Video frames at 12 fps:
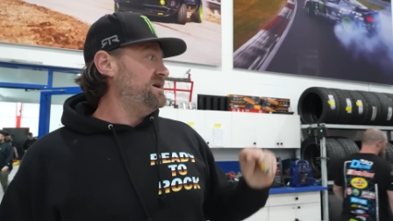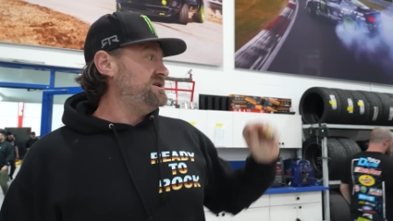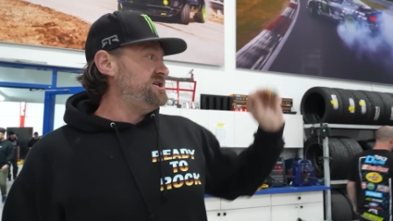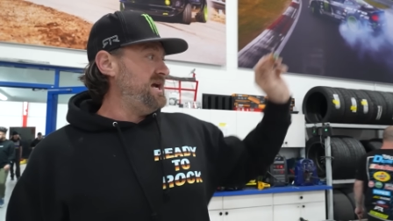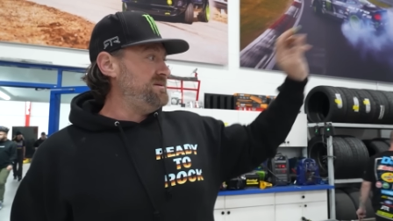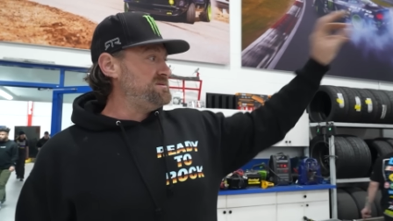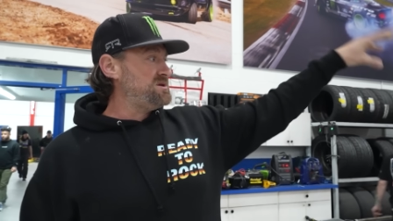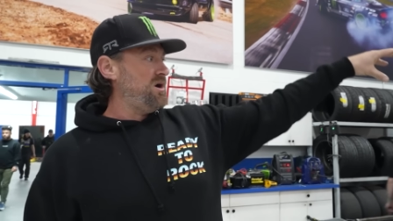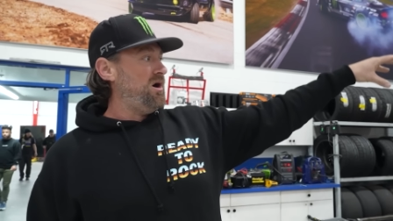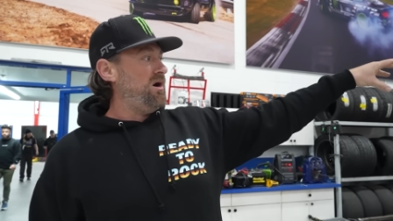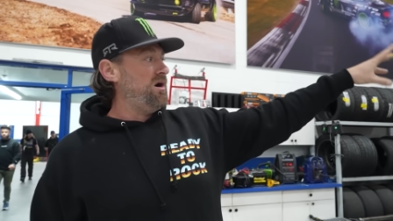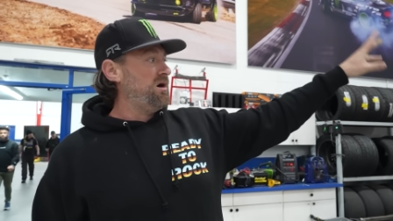James
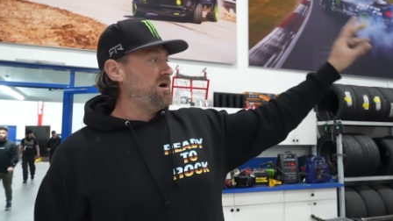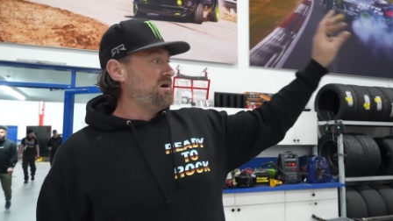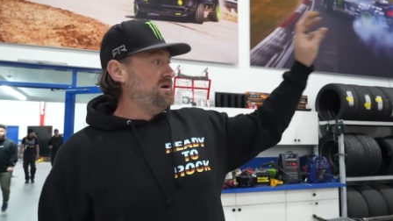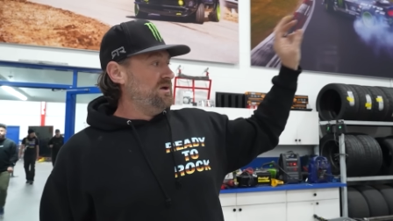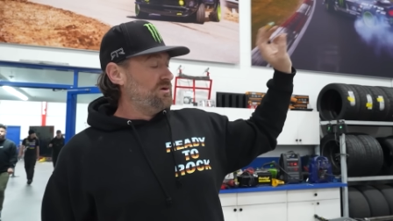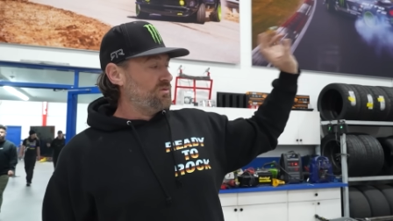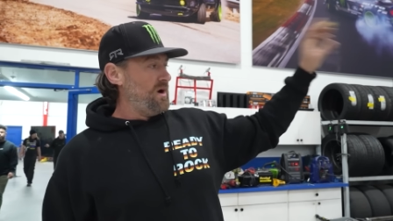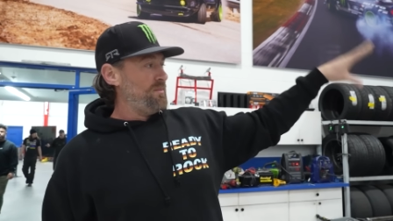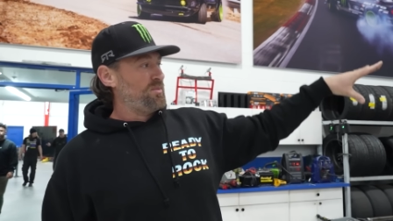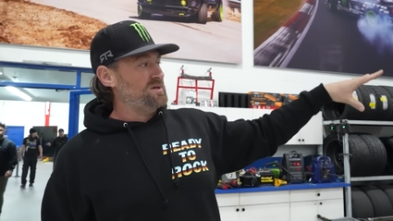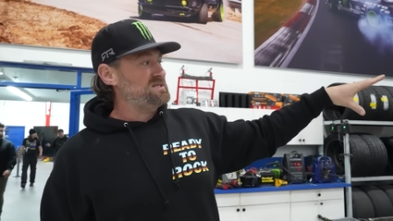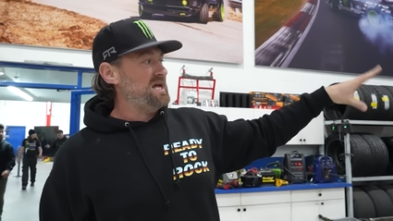Carr
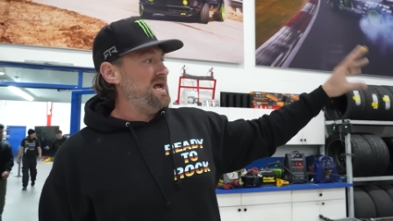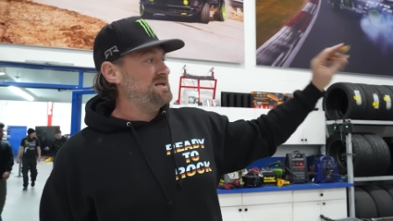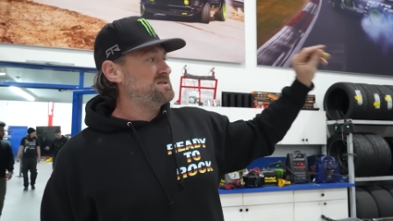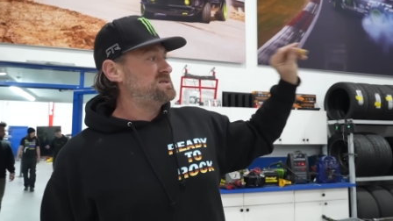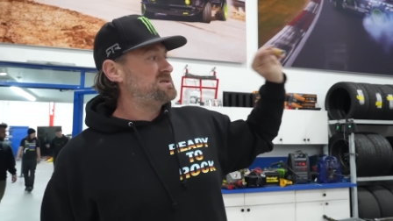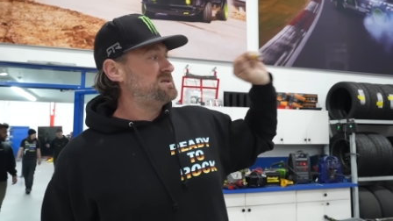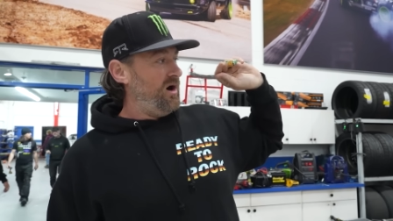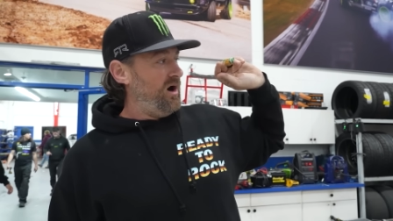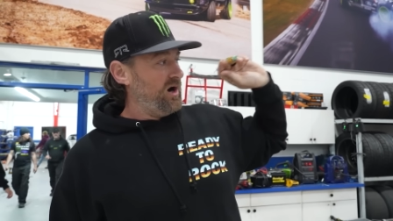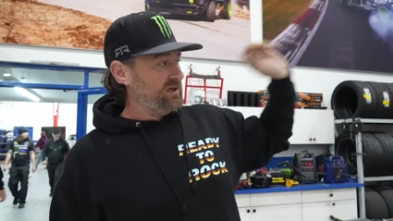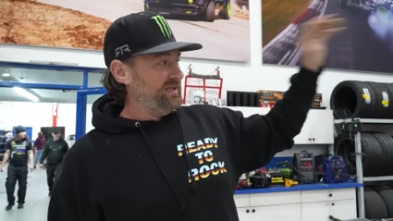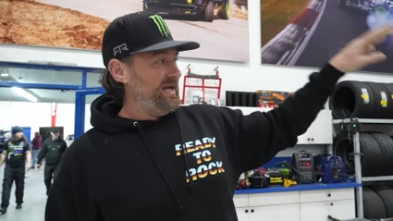represents
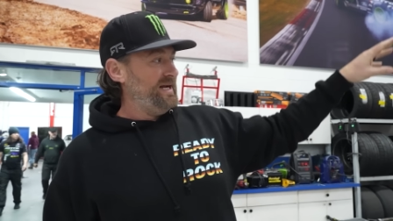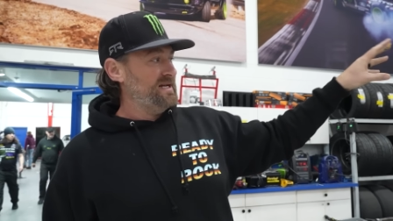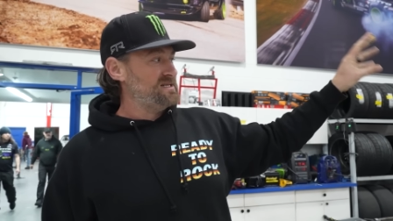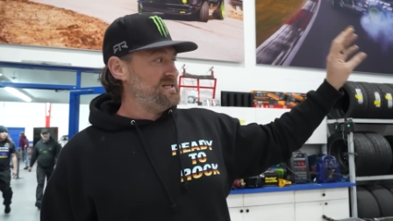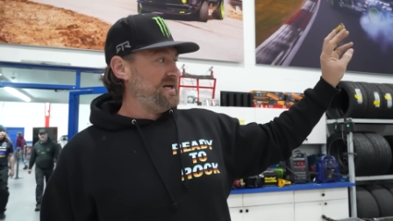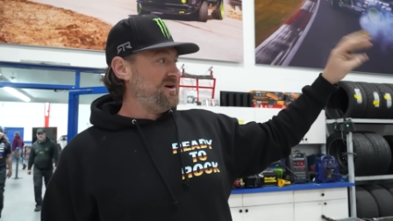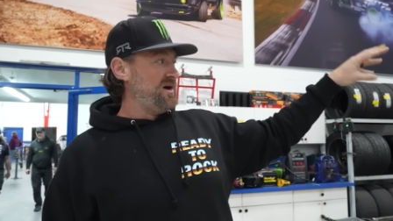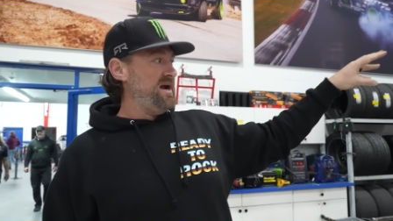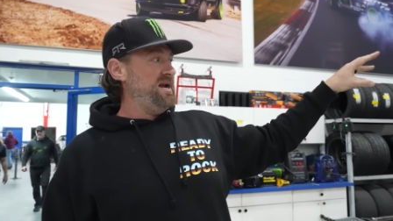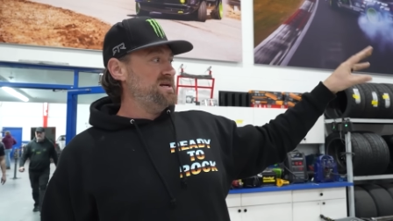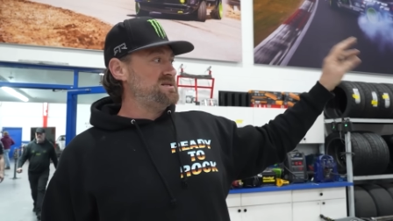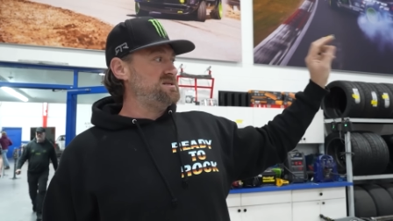our latest and
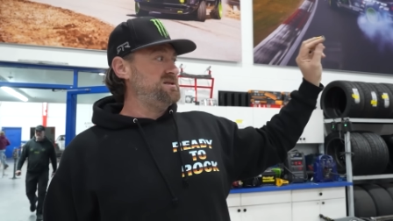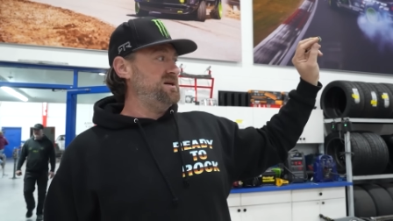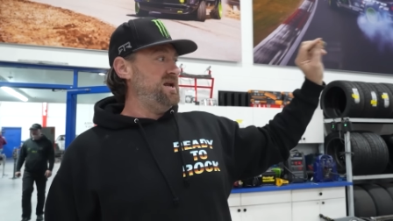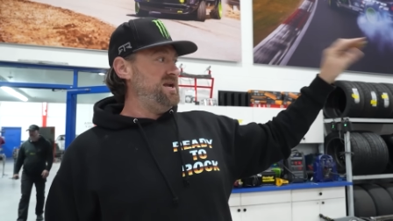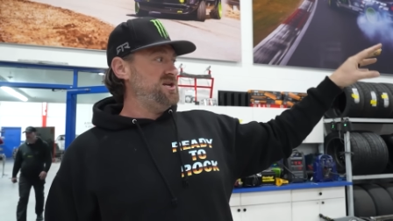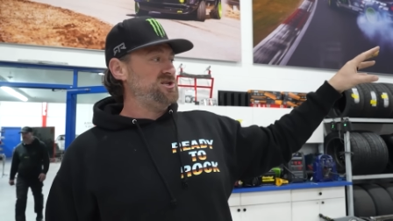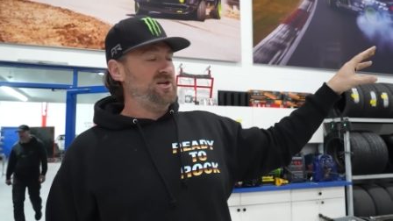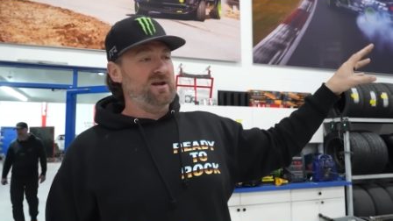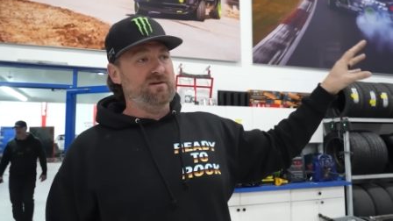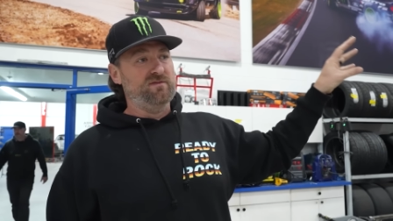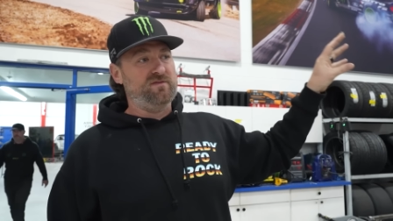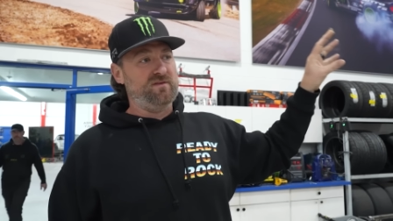greatest
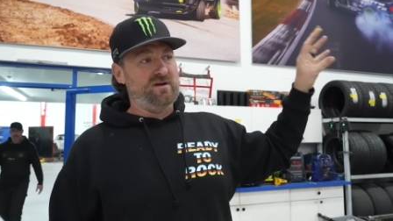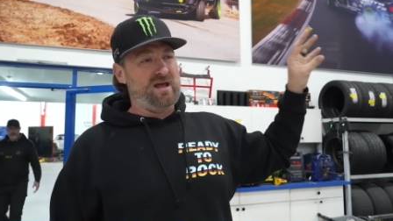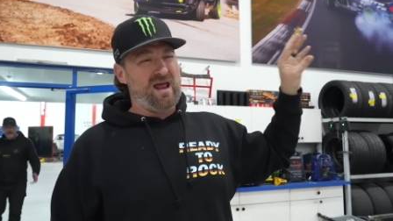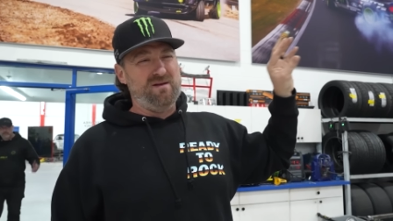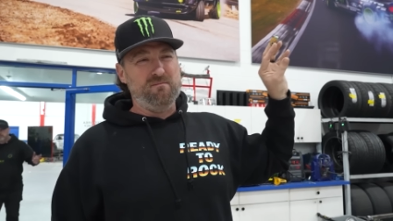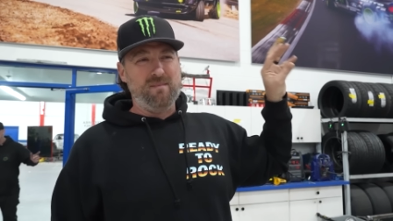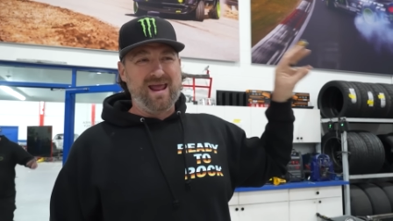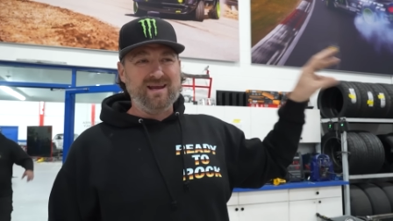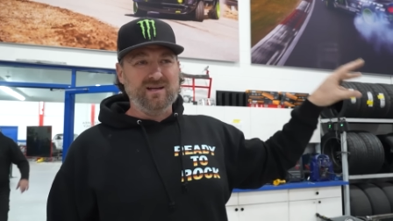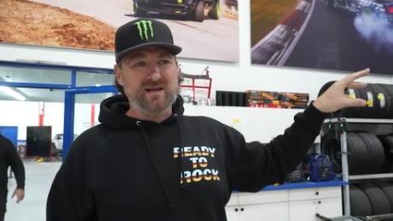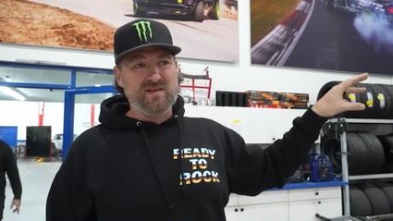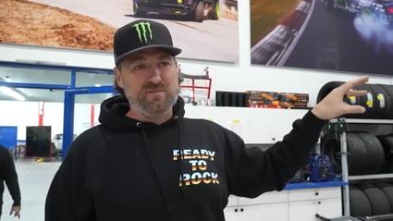initiative. And
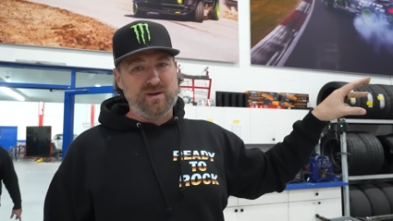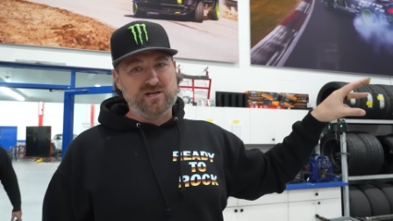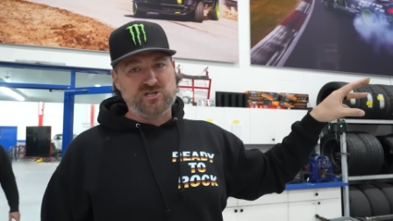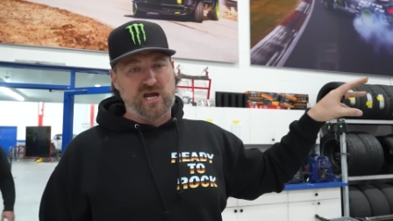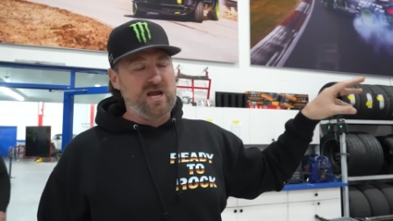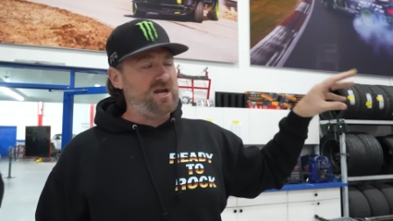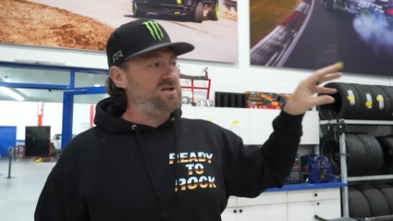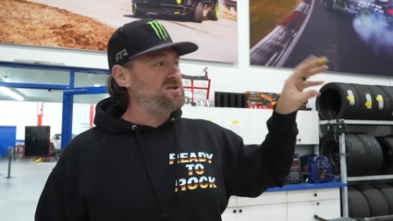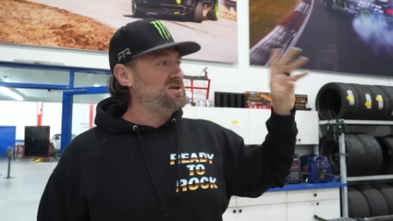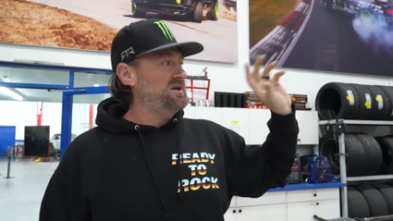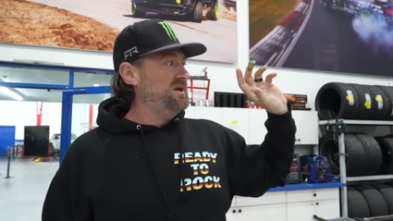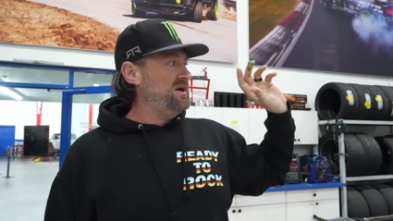mainly the big
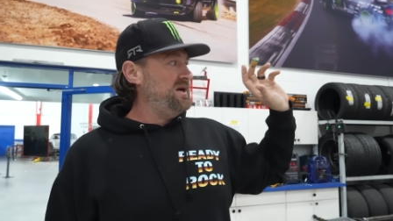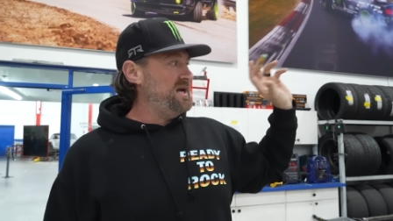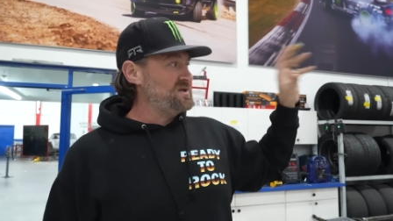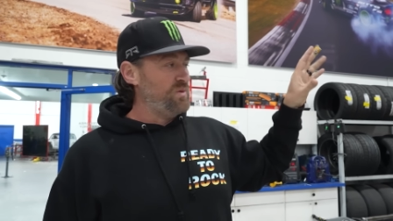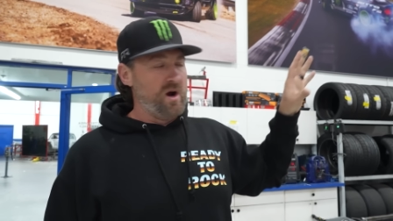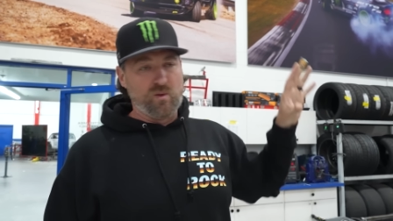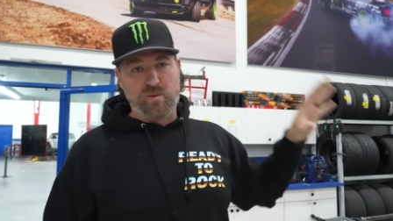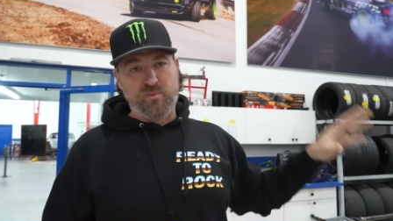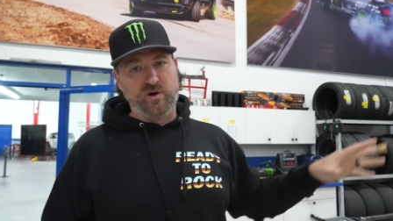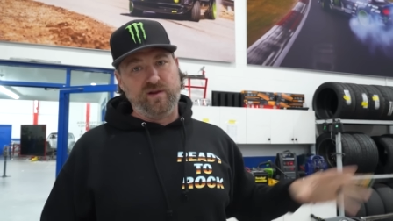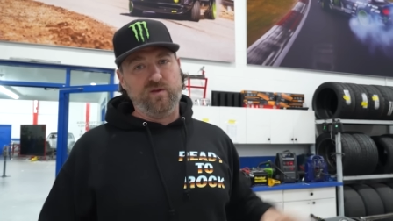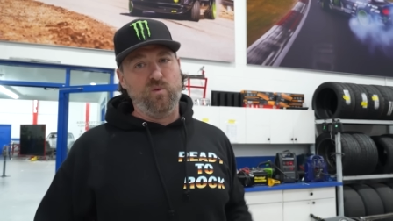change is where we're
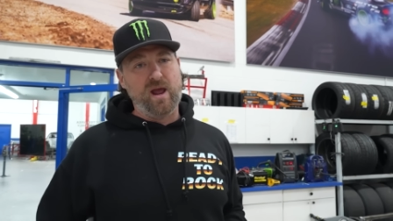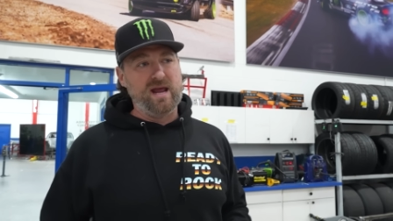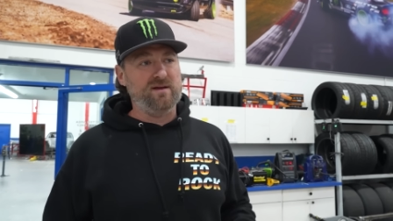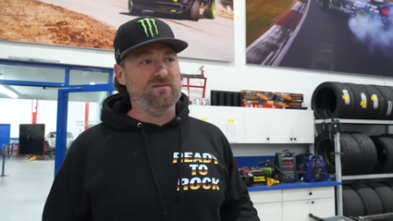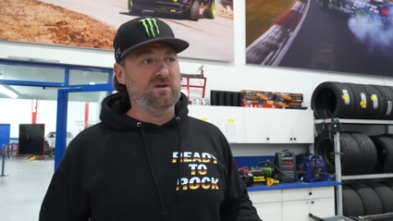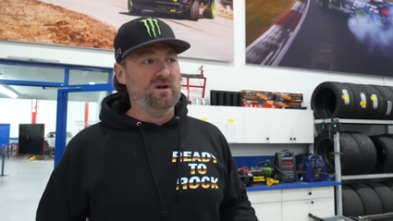putting the weight.